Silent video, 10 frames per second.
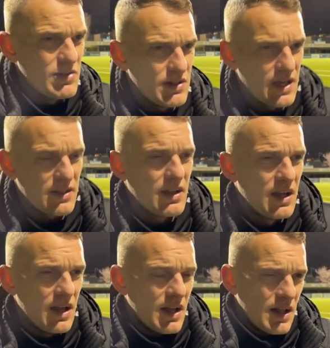and
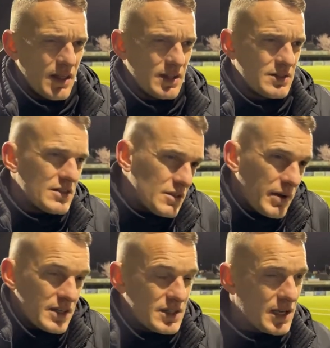that's the
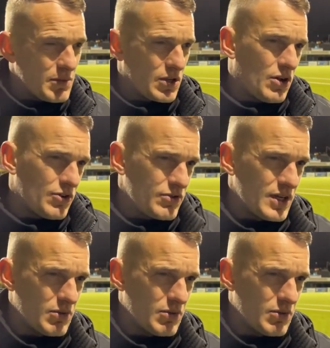biggest game in the country.